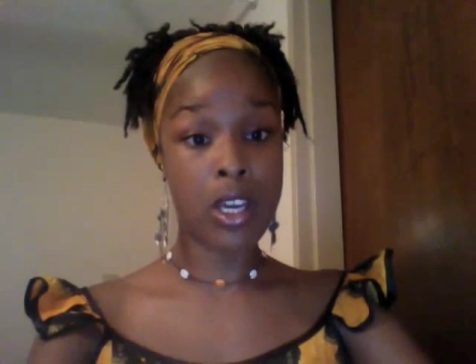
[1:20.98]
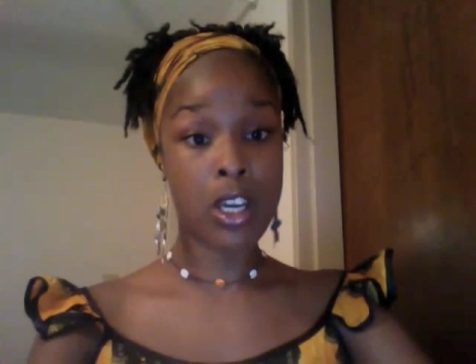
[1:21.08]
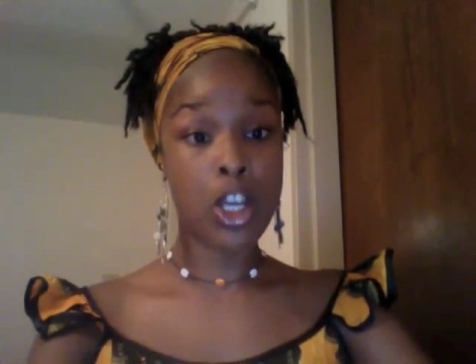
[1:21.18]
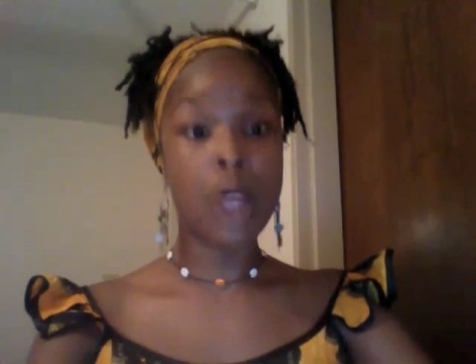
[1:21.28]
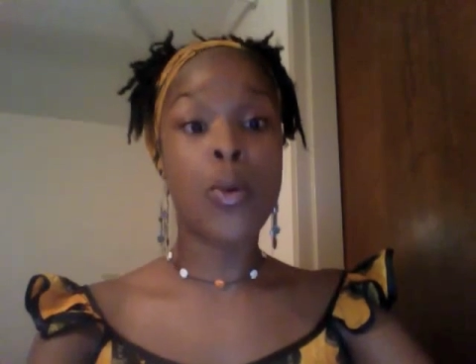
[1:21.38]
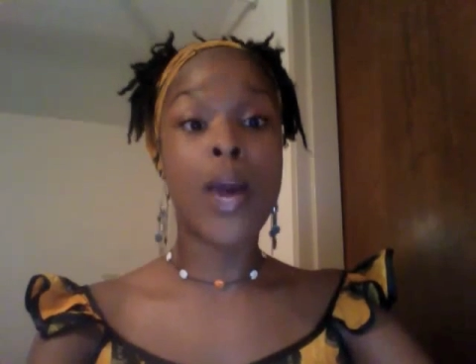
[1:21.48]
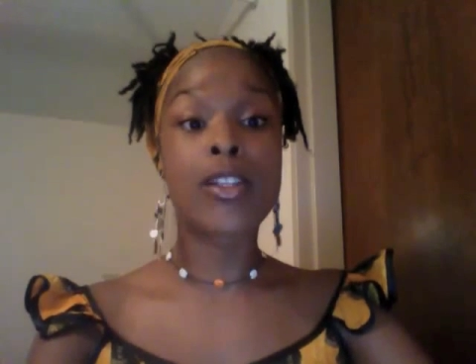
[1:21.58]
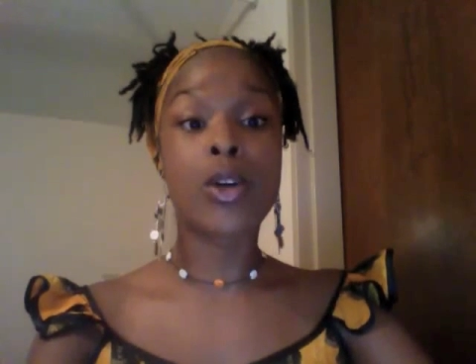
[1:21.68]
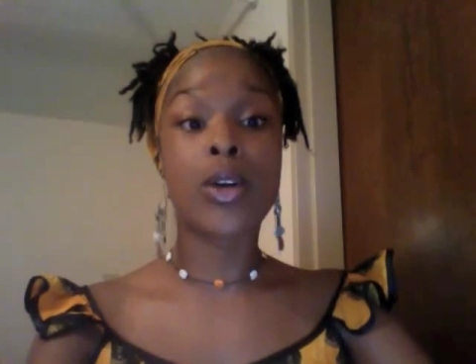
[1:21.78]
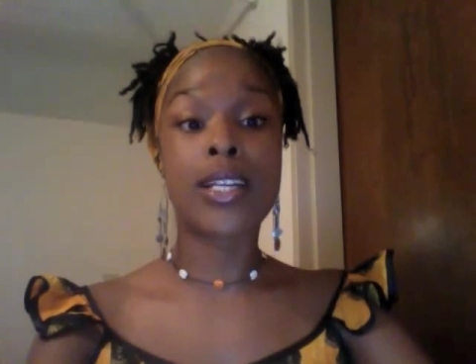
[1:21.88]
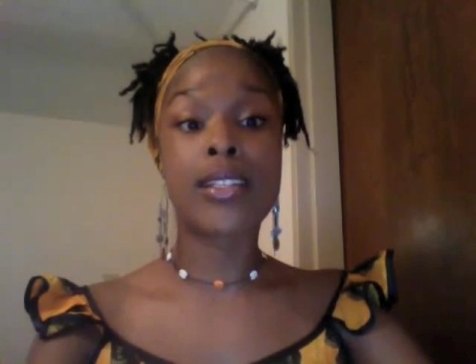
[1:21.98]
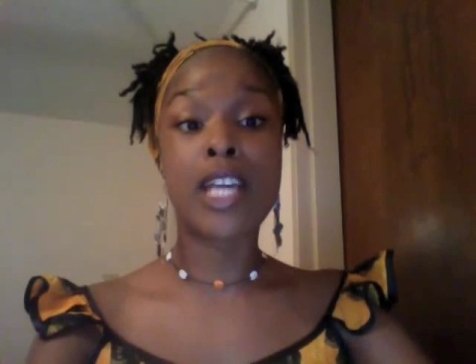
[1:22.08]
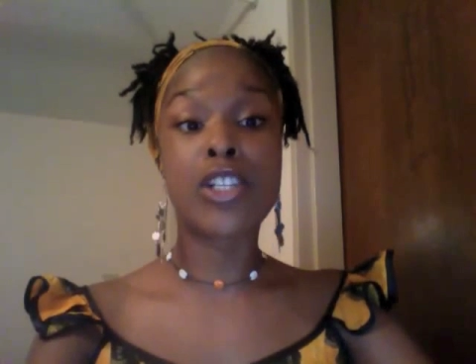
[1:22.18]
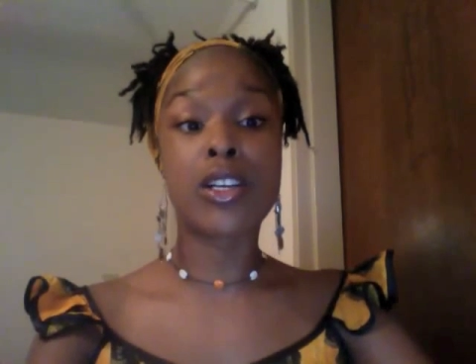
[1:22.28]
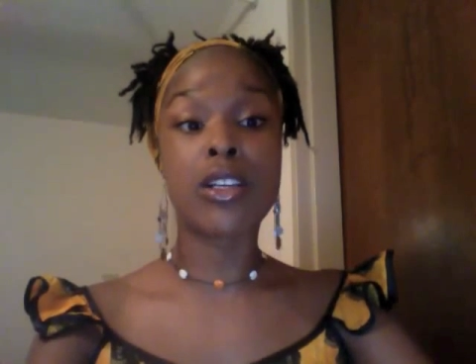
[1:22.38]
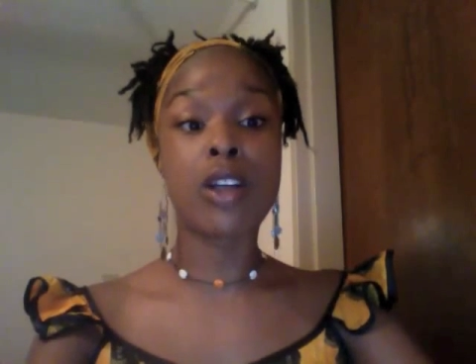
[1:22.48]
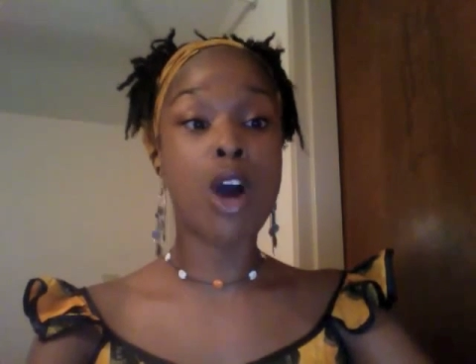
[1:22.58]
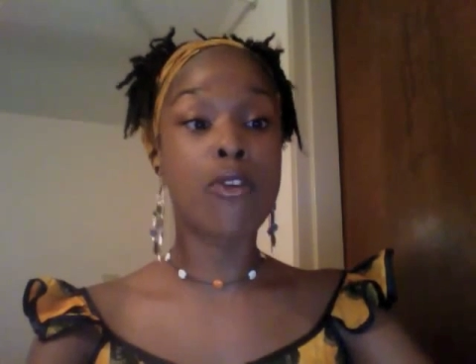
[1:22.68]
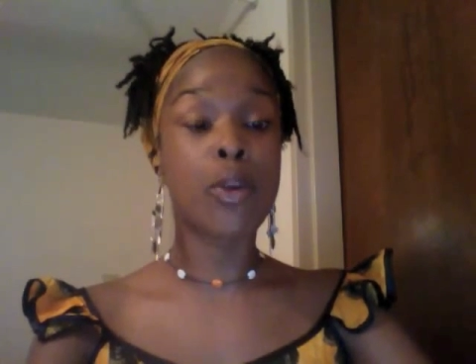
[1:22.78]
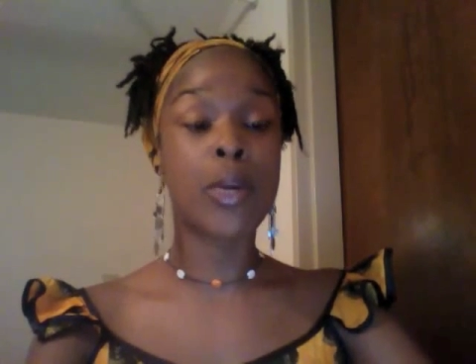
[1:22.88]
Human rights organization
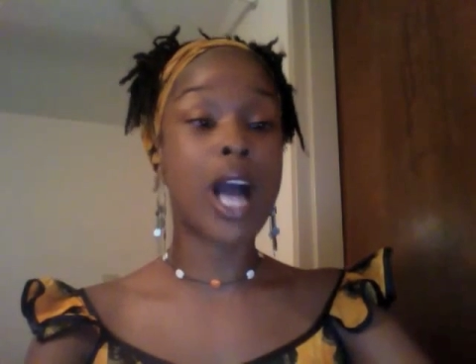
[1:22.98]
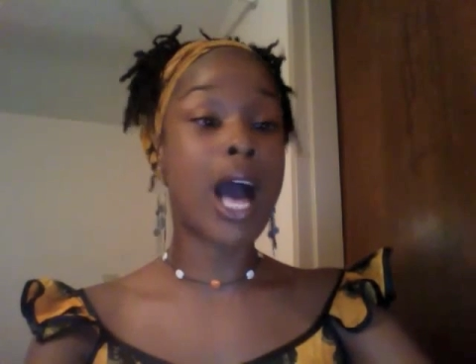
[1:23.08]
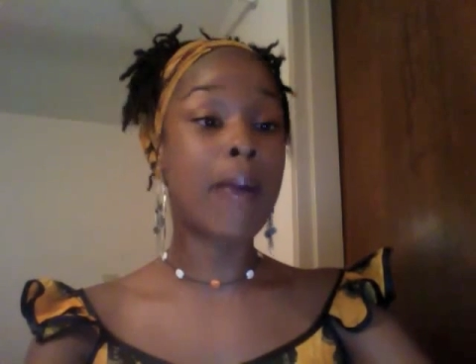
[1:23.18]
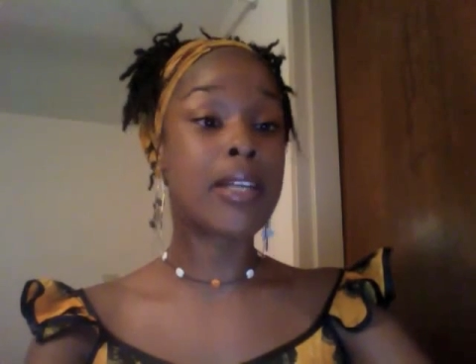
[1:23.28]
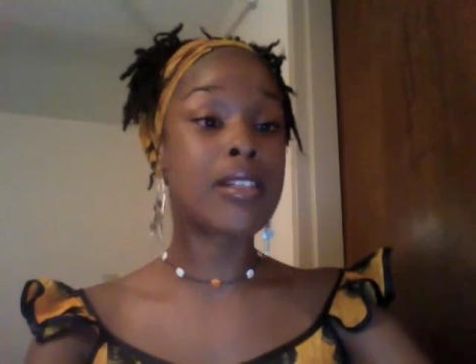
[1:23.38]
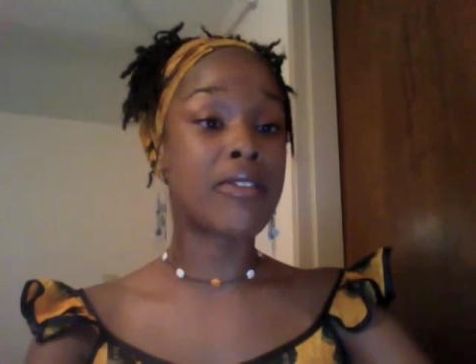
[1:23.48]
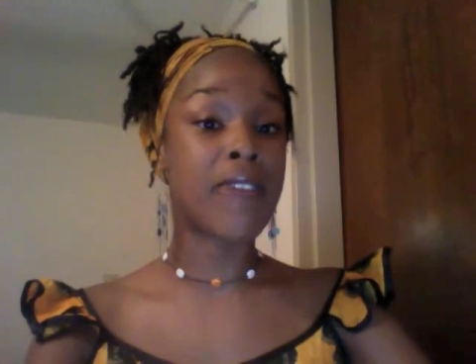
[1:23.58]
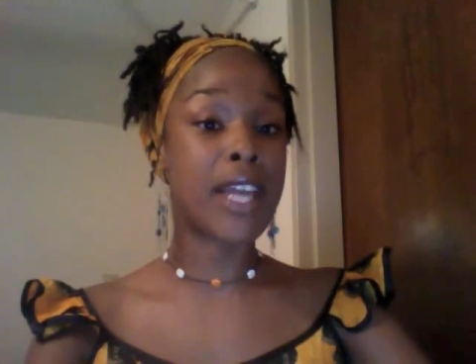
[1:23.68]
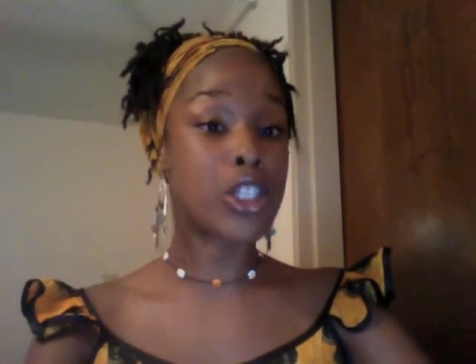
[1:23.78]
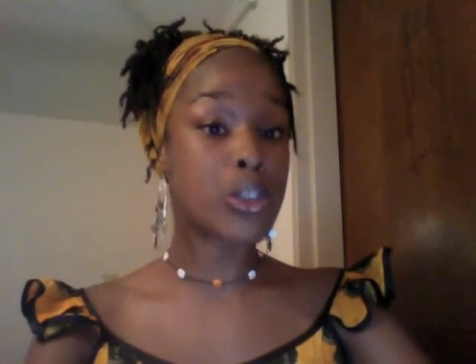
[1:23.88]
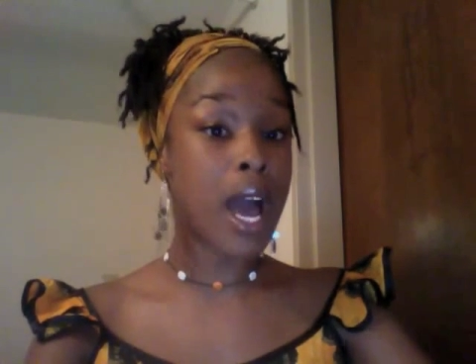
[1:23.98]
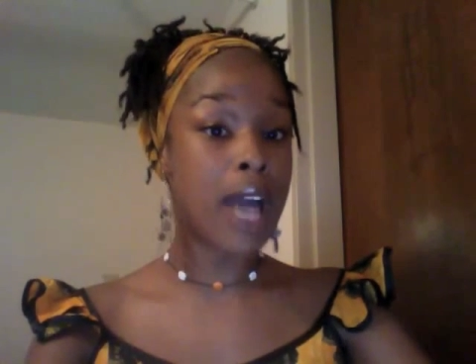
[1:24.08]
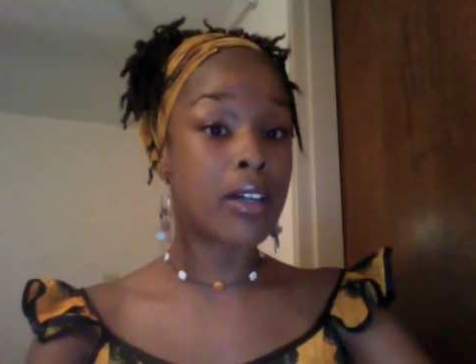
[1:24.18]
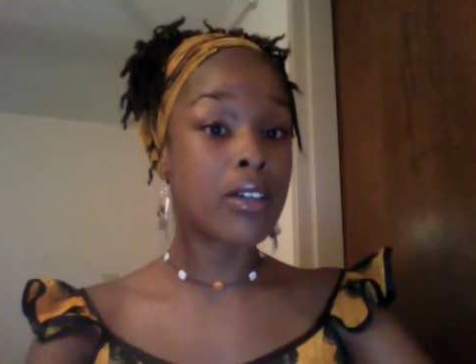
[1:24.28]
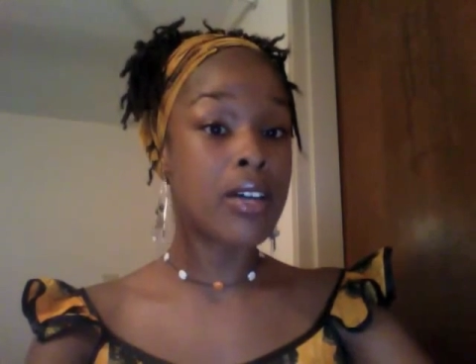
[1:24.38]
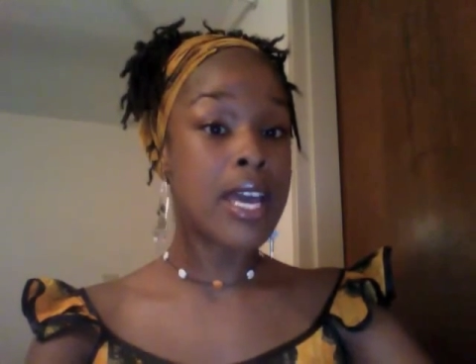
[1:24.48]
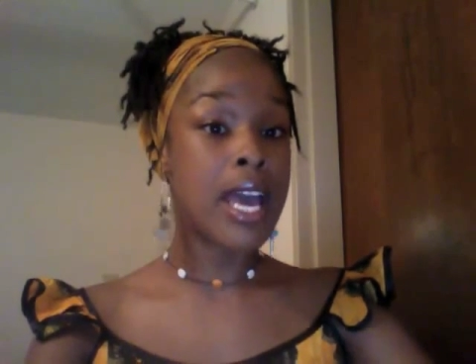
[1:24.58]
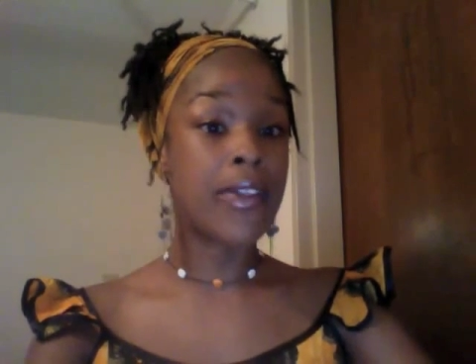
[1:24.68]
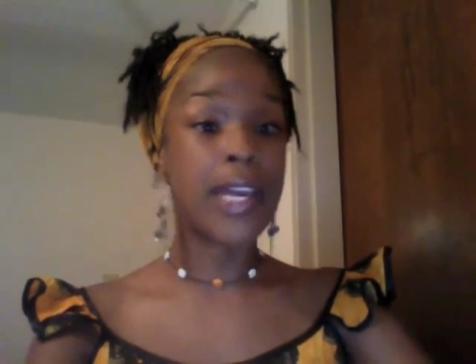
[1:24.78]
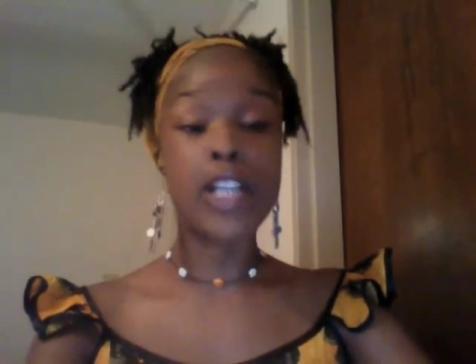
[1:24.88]
called for Mugabe to face trial
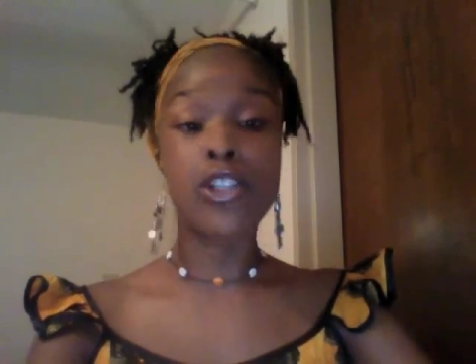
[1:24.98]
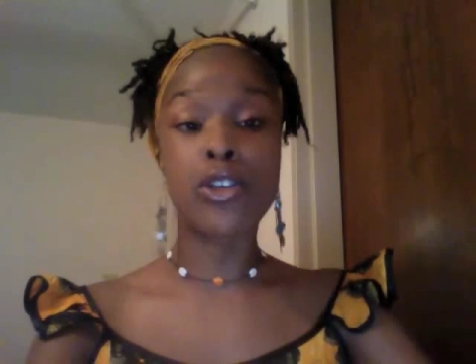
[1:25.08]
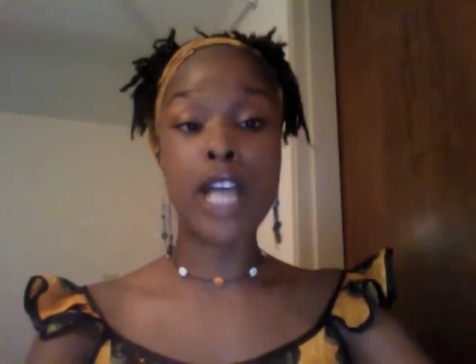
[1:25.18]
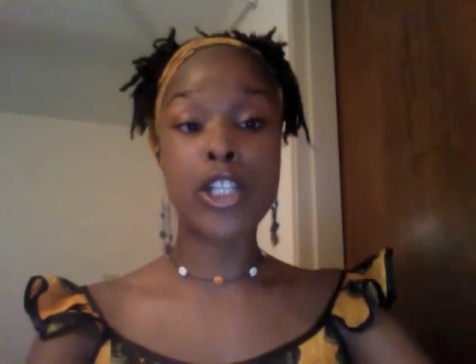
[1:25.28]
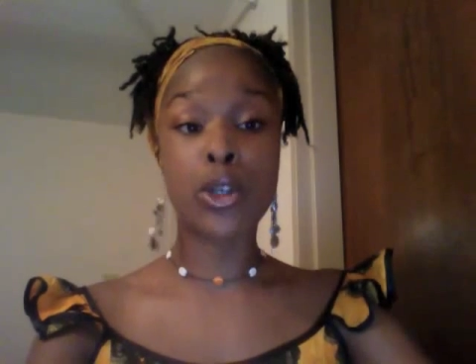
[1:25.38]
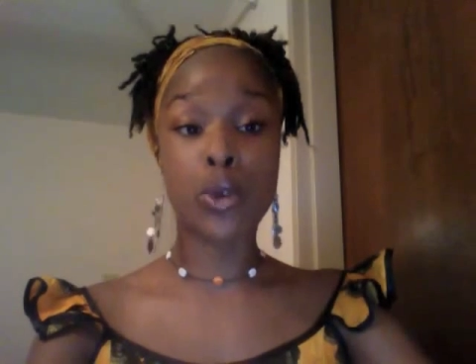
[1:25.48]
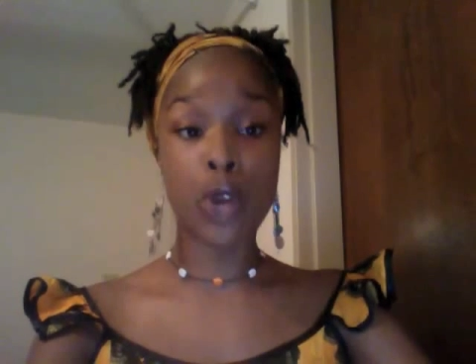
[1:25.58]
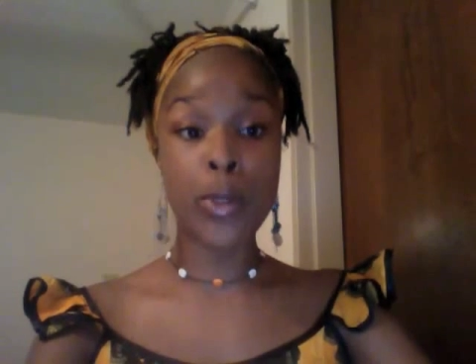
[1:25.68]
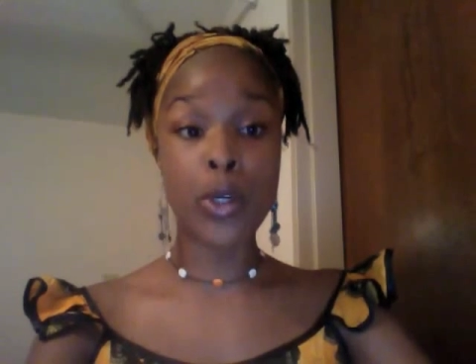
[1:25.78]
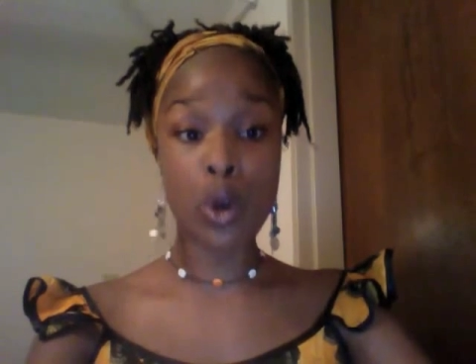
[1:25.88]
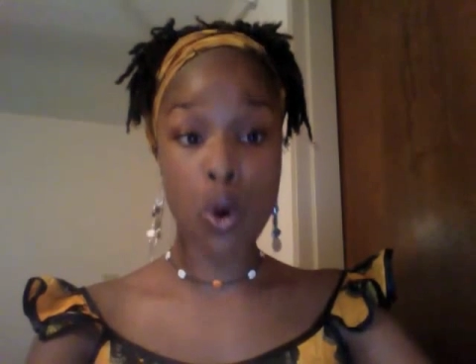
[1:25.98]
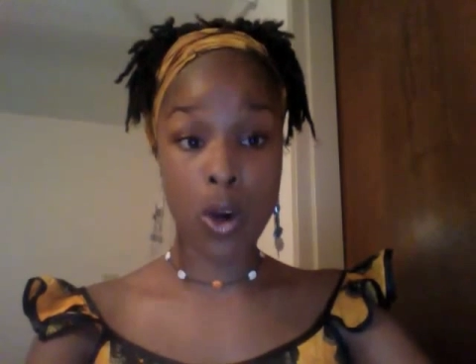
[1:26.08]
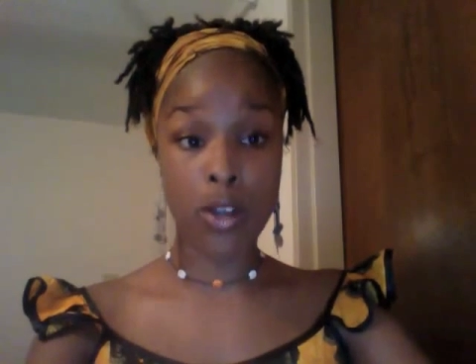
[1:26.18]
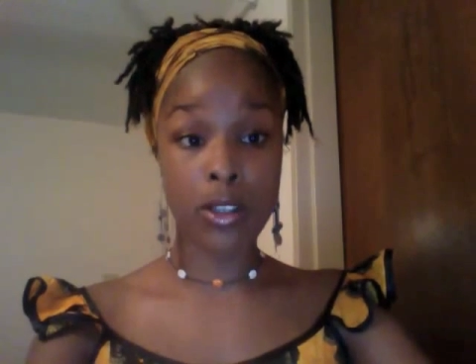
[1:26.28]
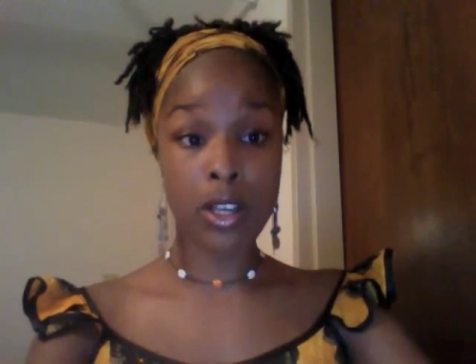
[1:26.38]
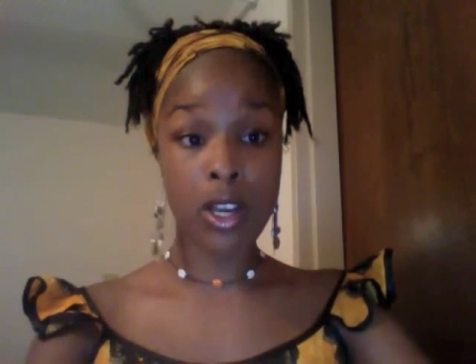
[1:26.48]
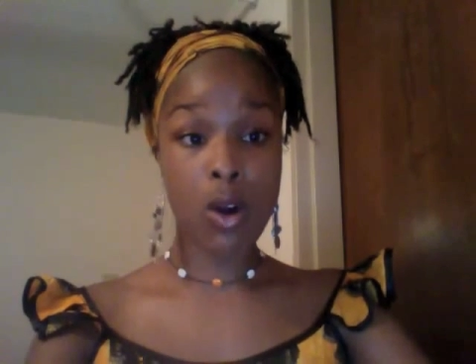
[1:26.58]
at the International Criminal Court